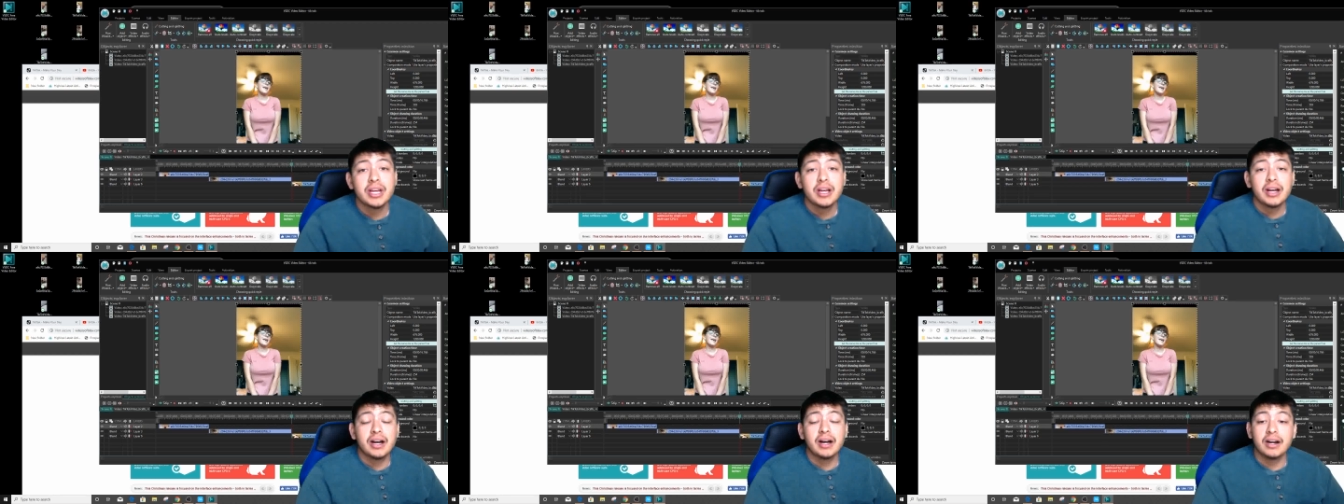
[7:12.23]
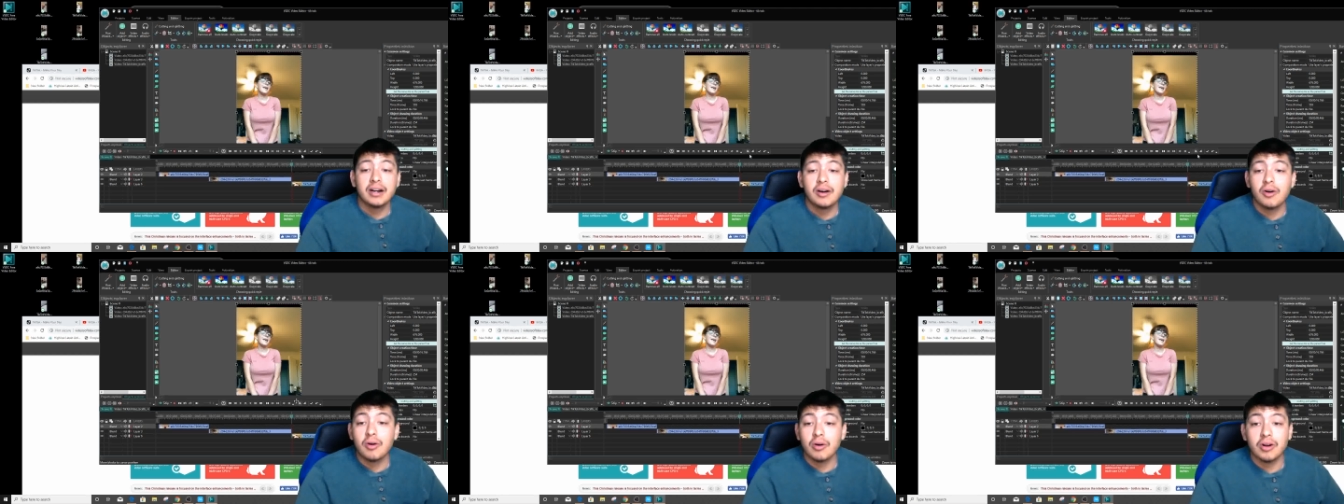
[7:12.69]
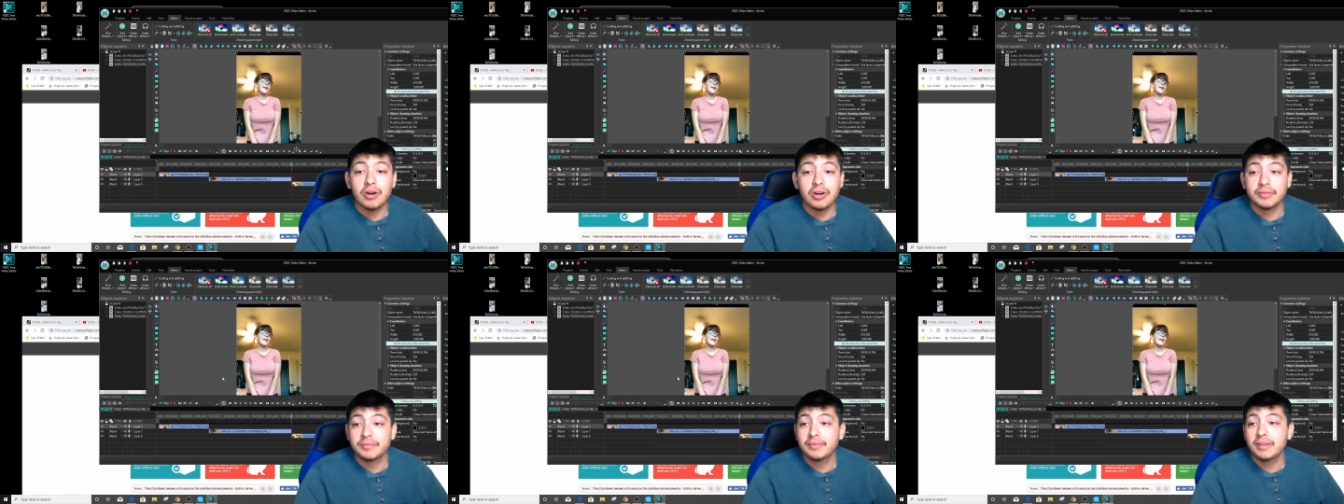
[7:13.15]
uh,
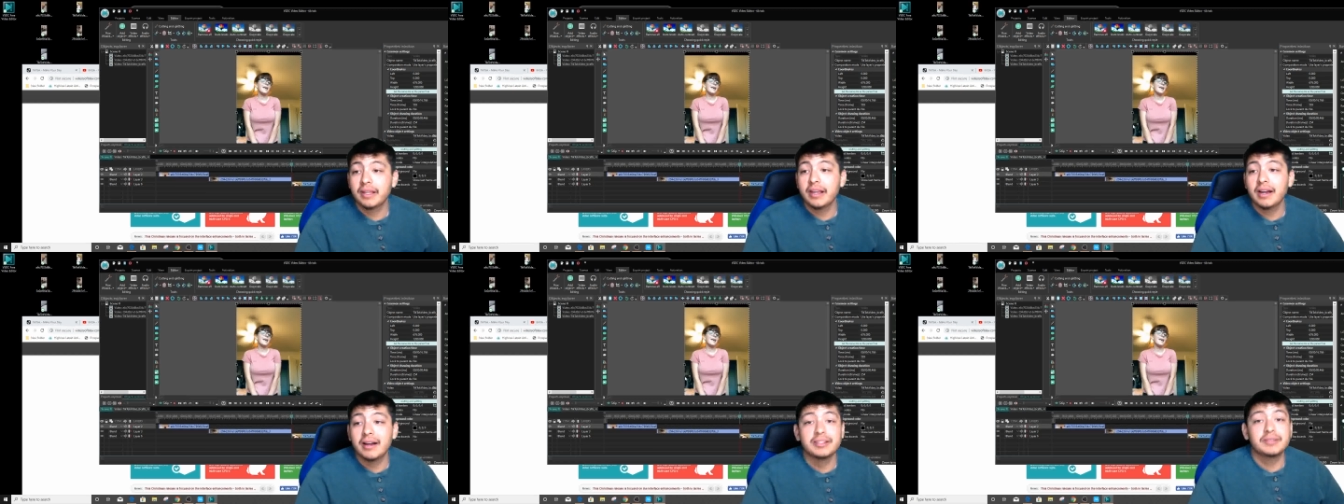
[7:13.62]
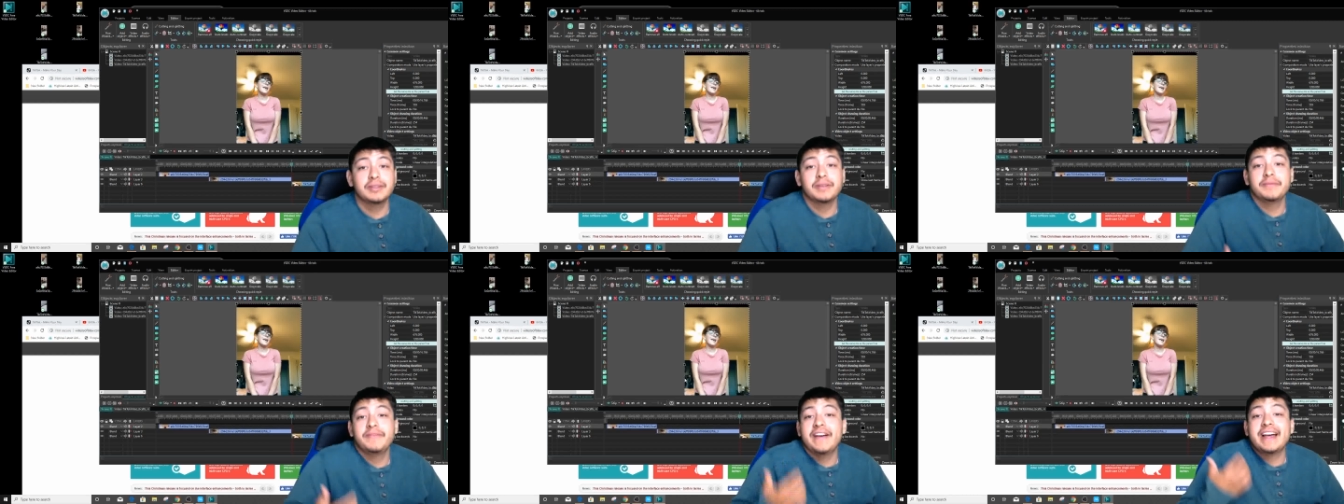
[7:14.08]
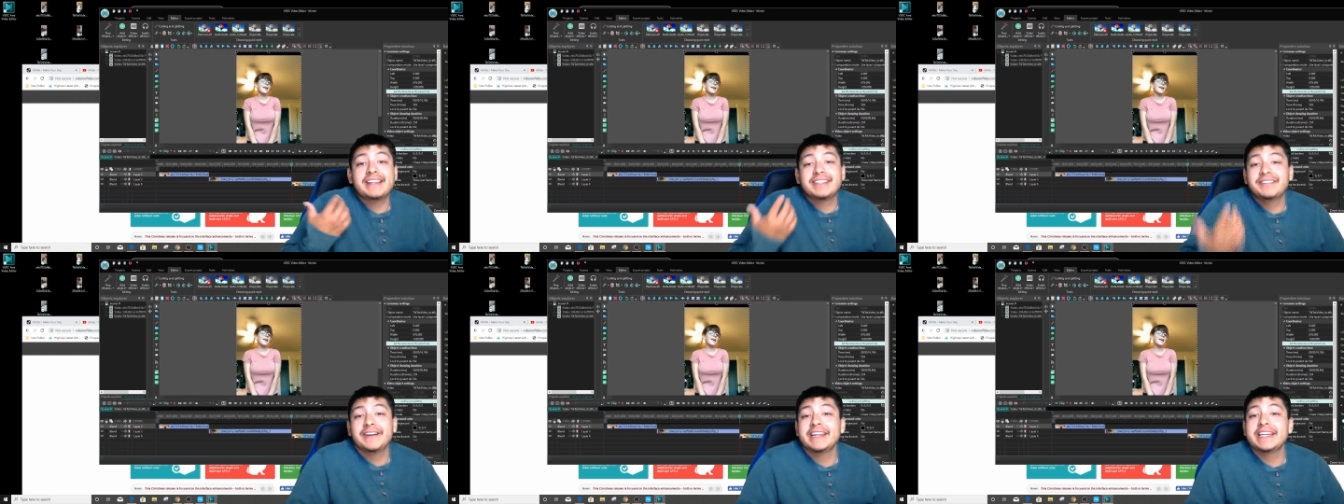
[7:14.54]
or Uh, the fa
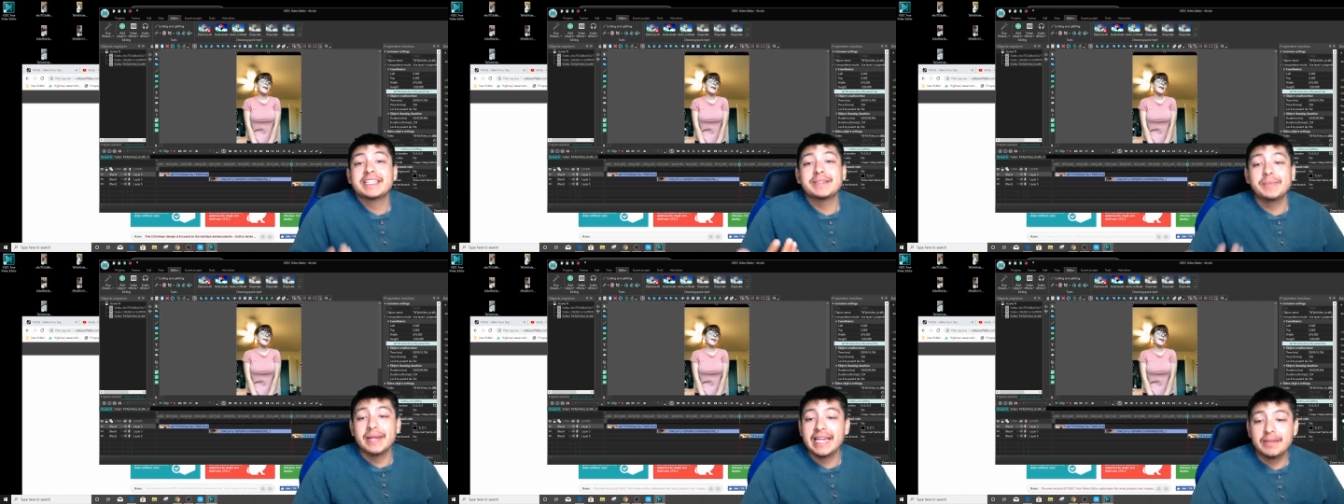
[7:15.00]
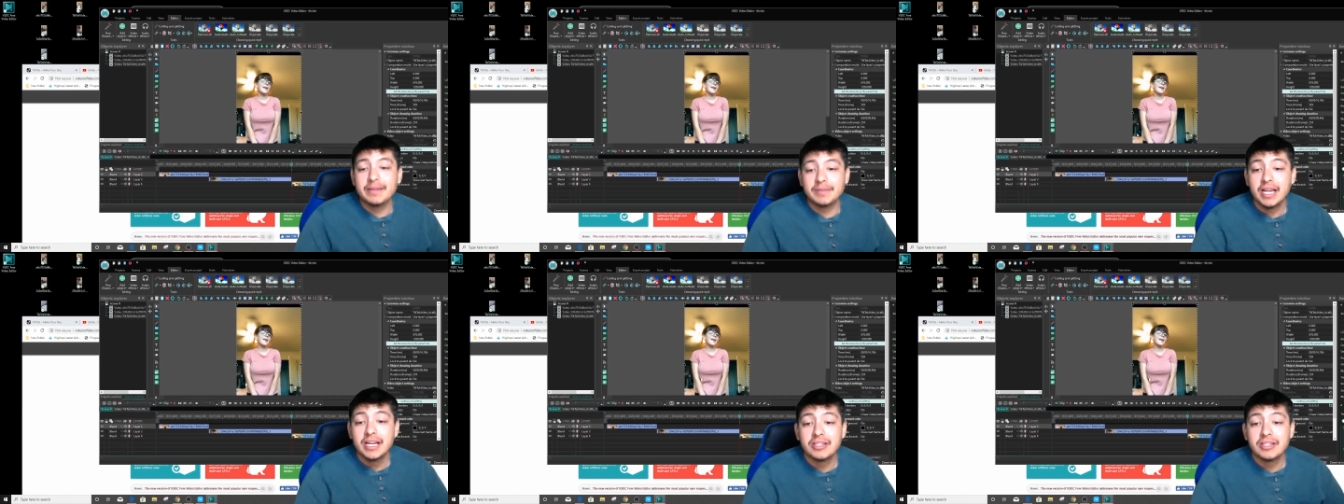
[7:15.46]
the funniest memes.